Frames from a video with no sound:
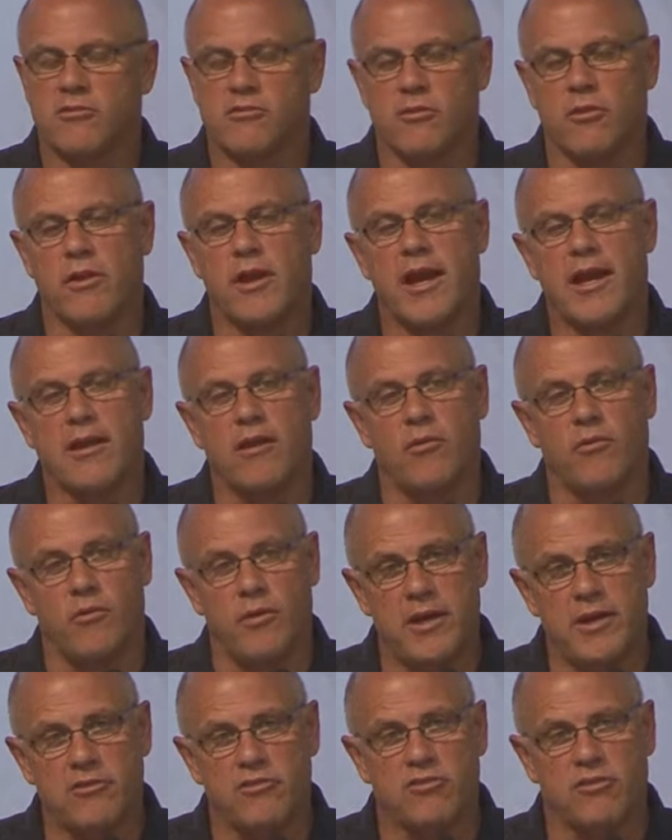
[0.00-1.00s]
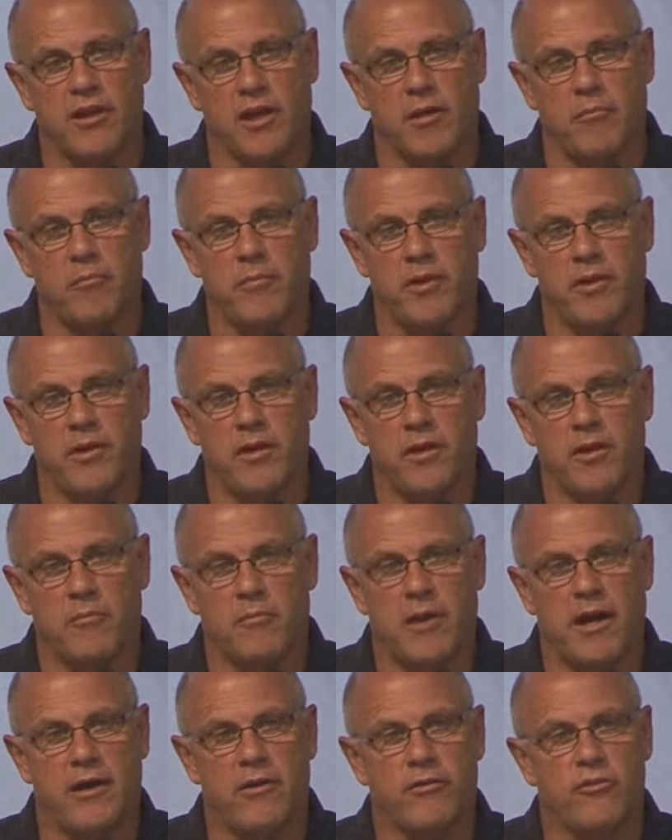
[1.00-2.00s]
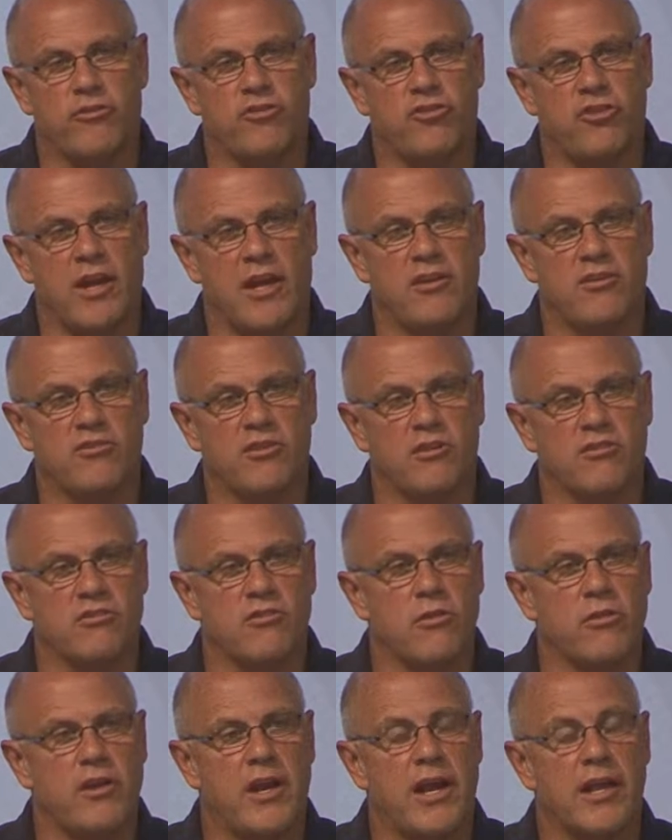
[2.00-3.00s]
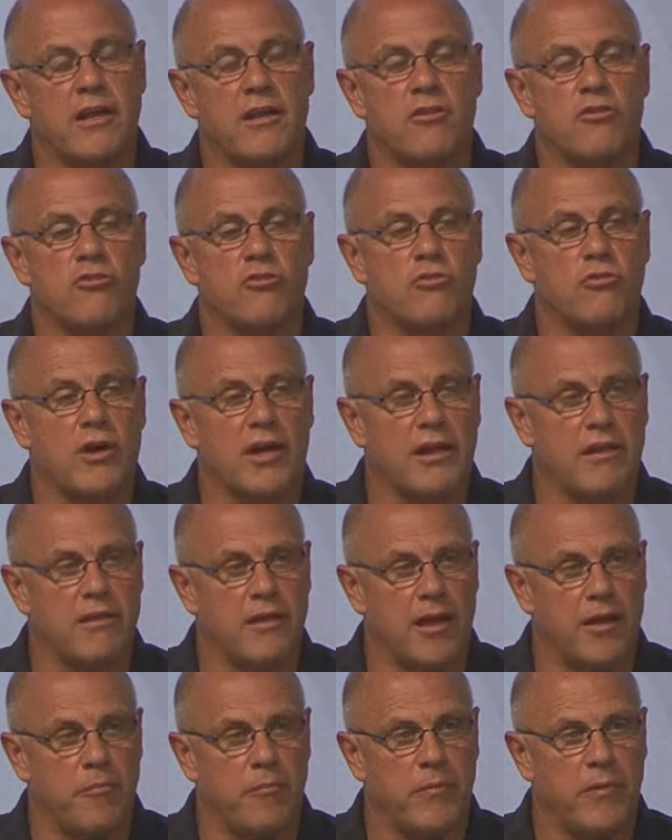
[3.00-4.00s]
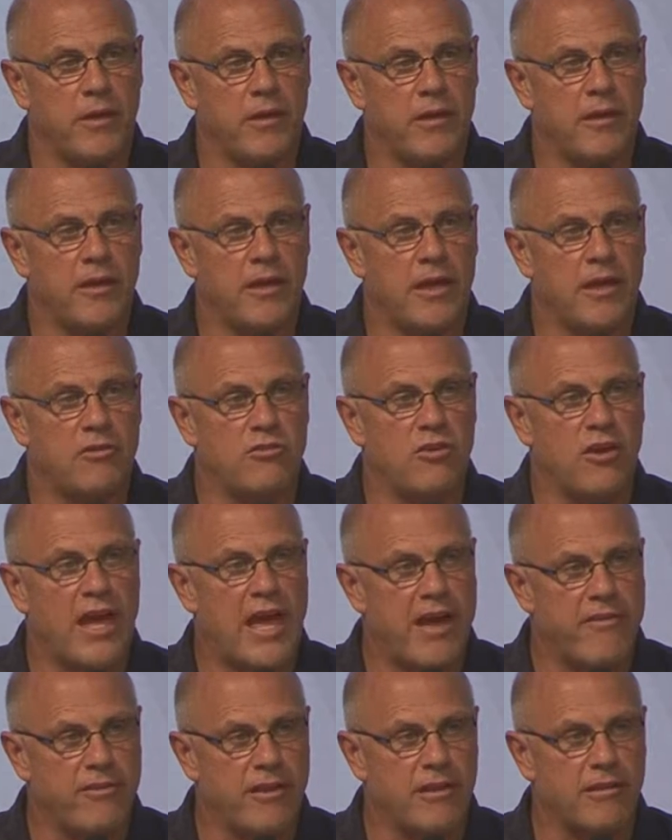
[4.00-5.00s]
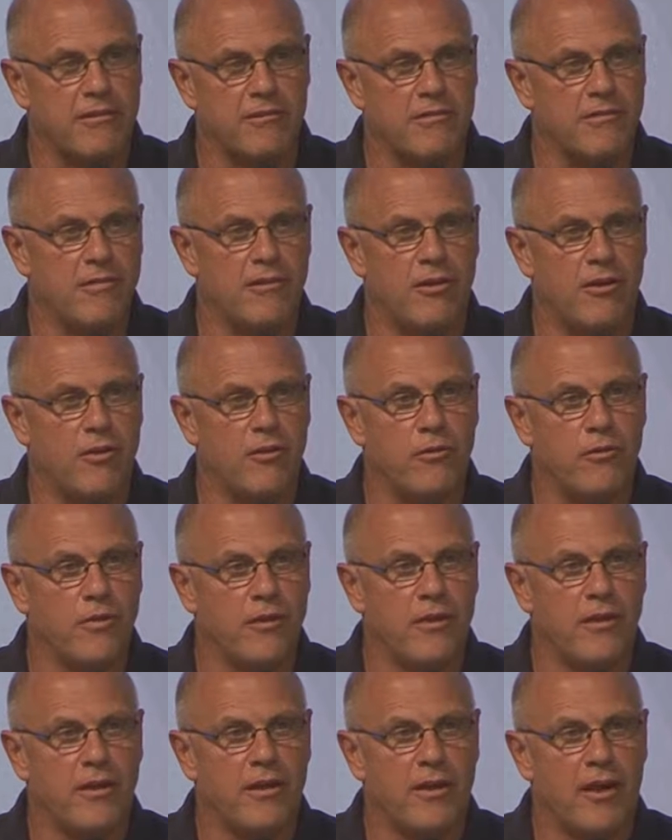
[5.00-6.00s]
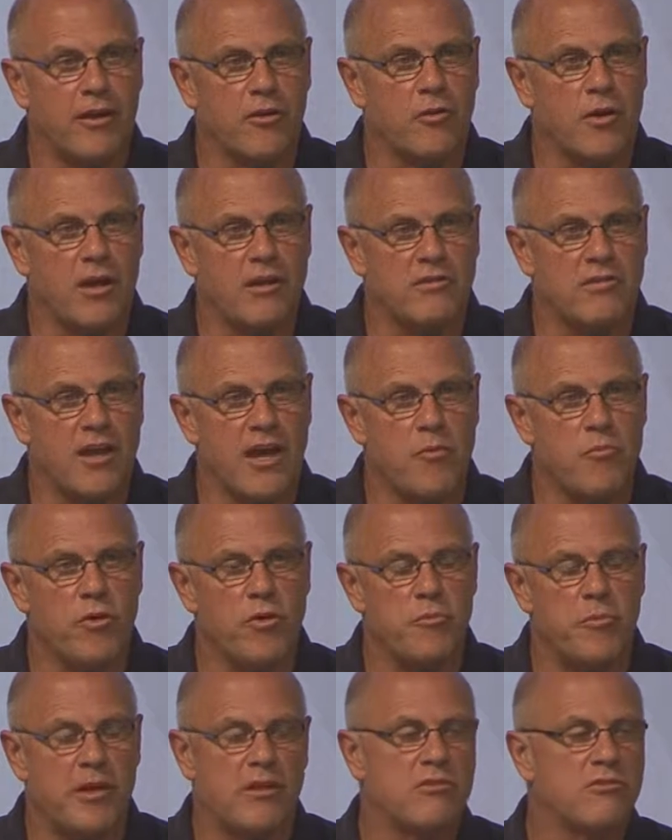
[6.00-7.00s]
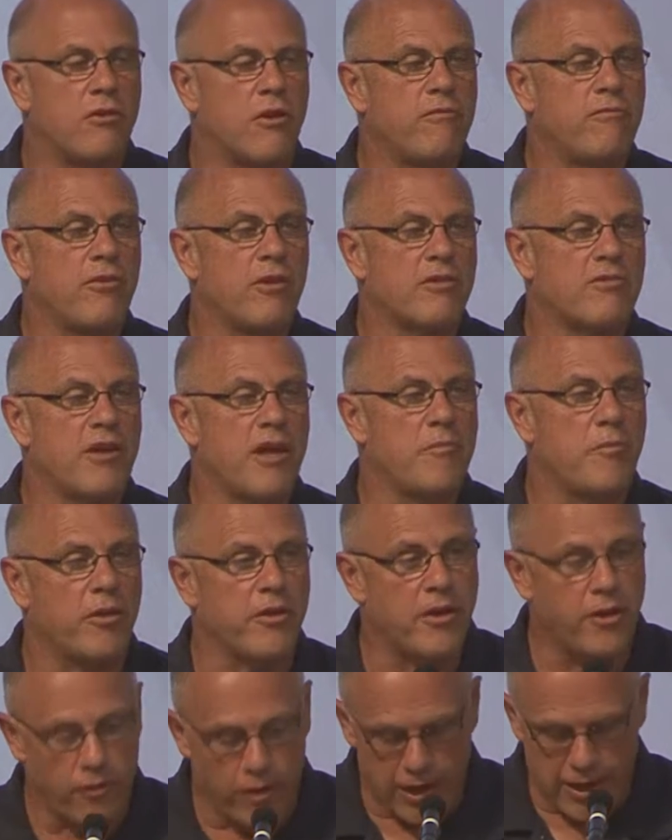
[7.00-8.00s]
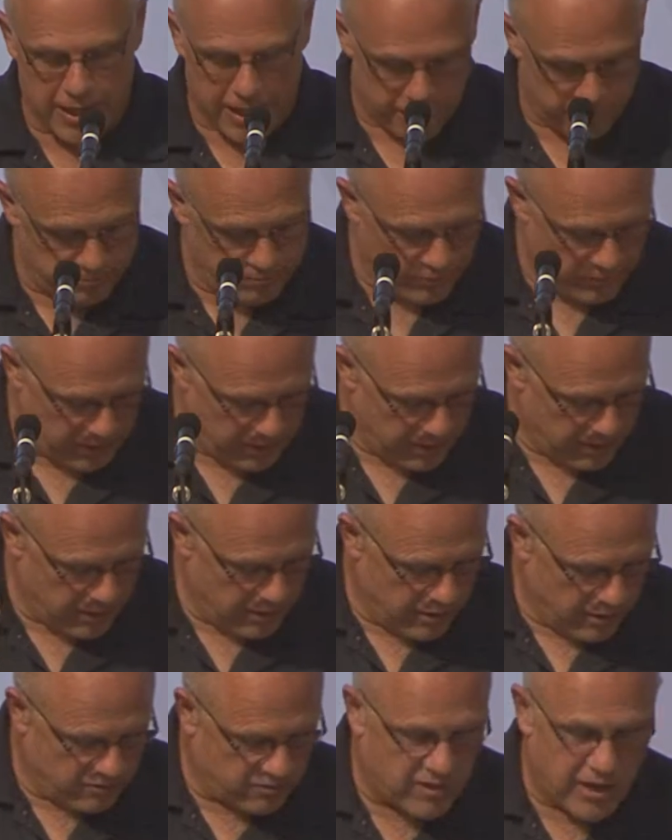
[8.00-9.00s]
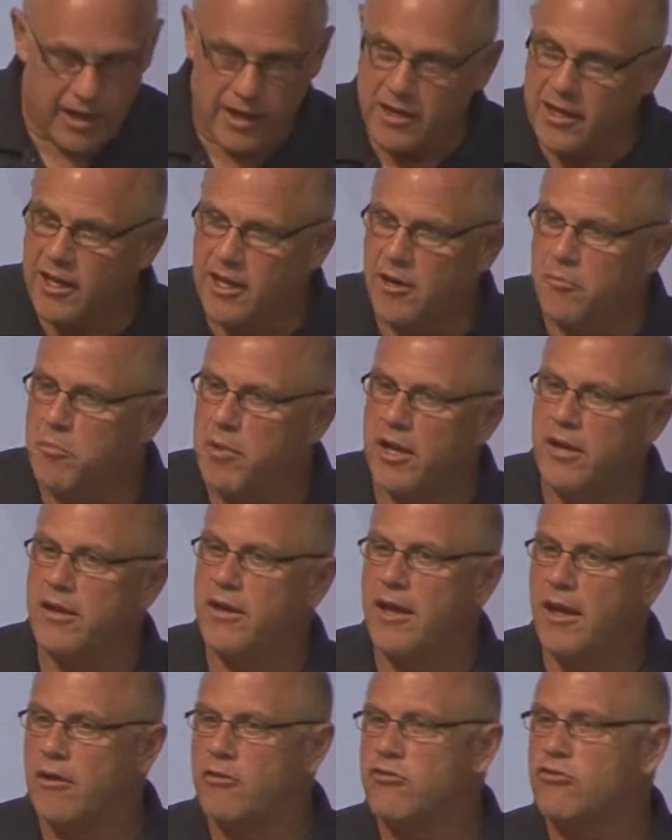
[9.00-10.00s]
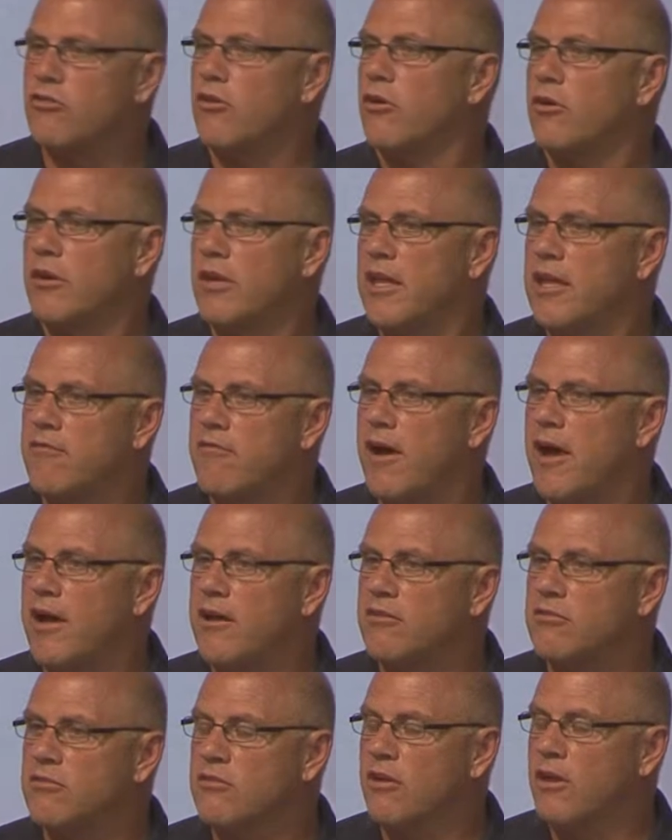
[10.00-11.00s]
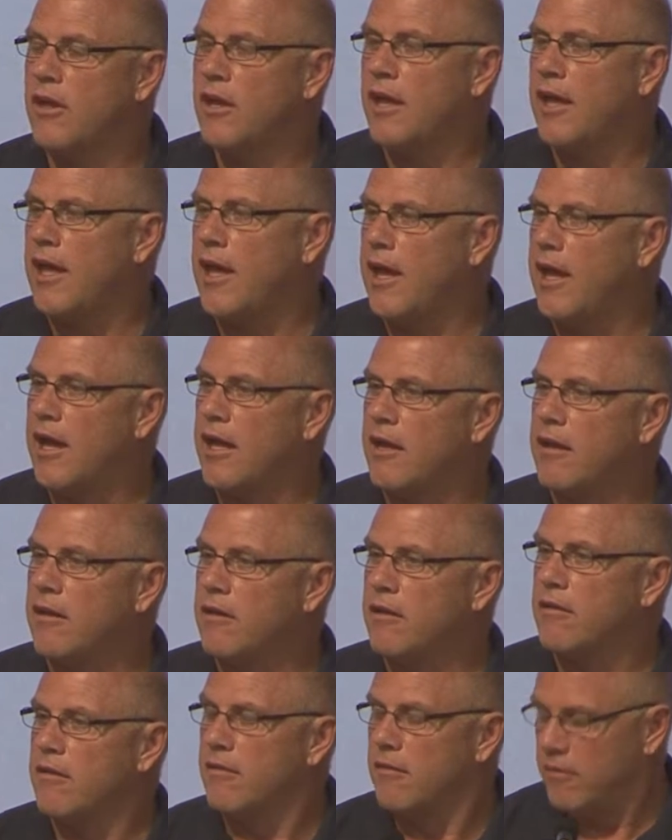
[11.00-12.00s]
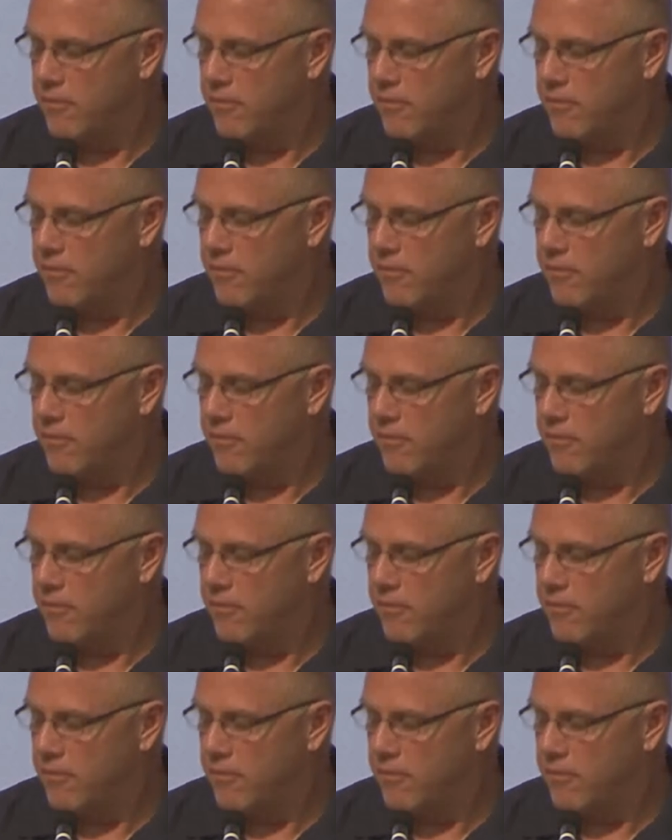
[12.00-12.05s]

so that I can reach them, but I don't change it so that I can trick them into having, you know, a great time with me. So, for example, here I am standing in a button-down shirt, Levi's, and